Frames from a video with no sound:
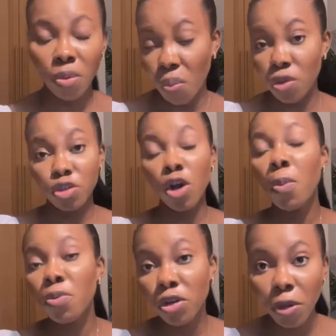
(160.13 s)
Once you
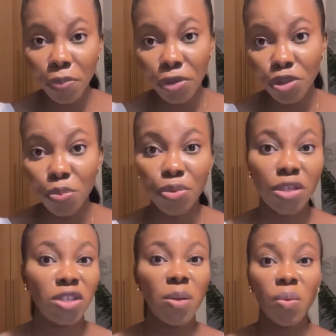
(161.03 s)
open up YouTube, you
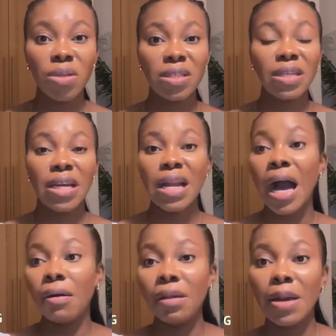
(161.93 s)
see someone saying
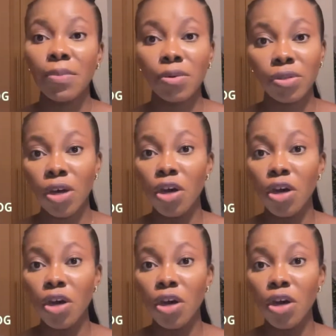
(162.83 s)
how lemon